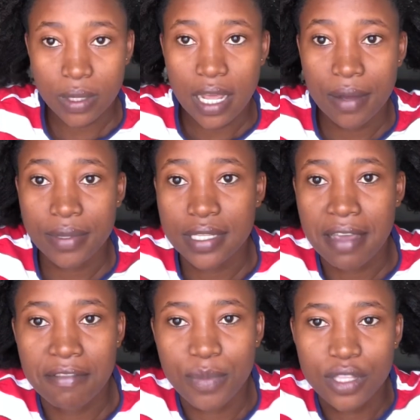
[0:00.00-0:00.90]
Now it's
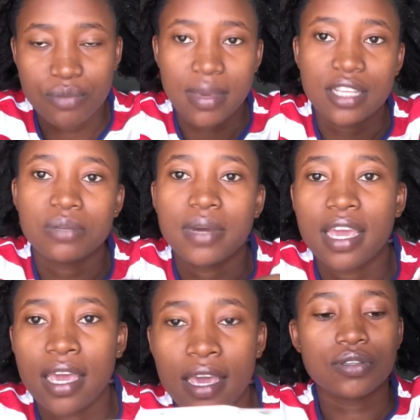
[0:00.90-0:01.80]
time for me to measure my
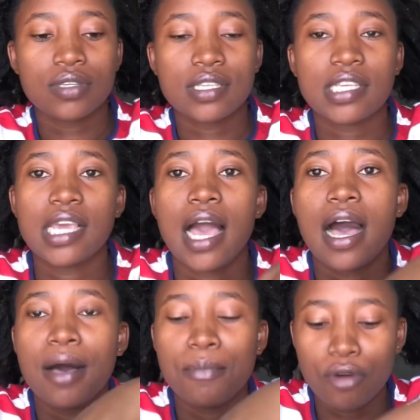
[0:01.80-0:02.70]
hair to see
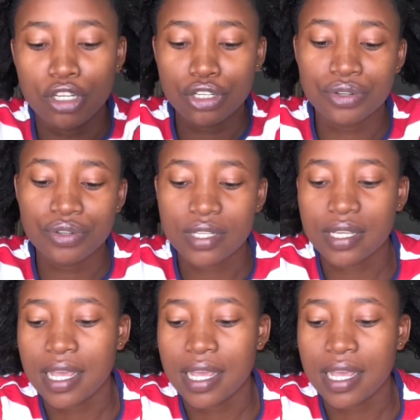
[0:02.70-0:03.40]
how much growth